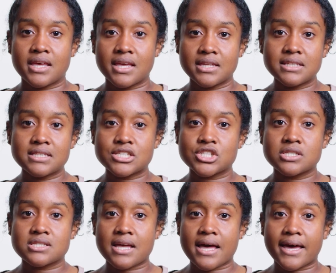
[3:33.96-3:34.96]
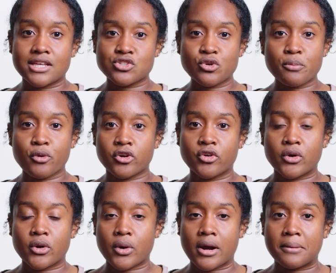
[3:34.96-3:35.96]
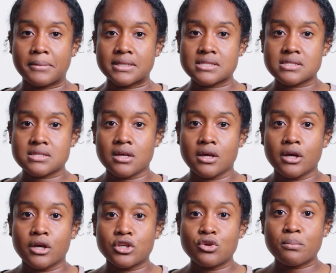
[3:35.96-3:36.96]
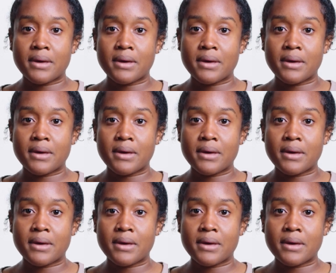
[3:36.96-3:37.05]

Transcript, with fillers: In addition to ICE reporting requirements, you